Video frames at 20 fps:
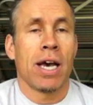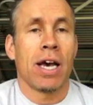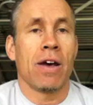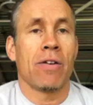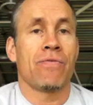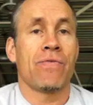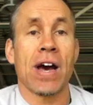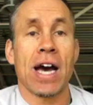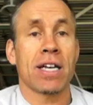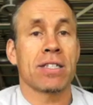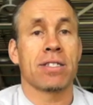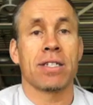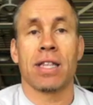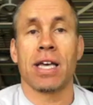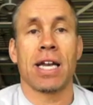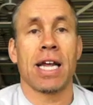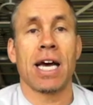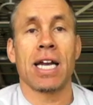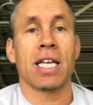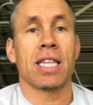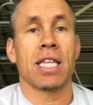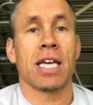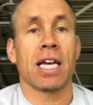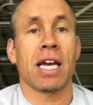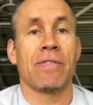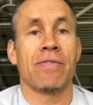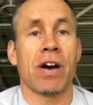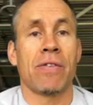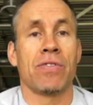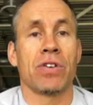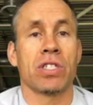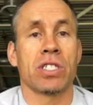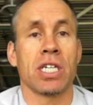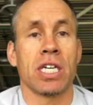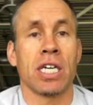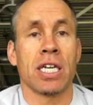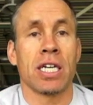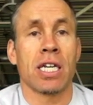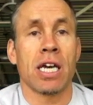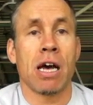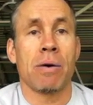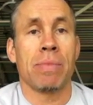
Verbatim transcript: And faster than anything I've ever seen.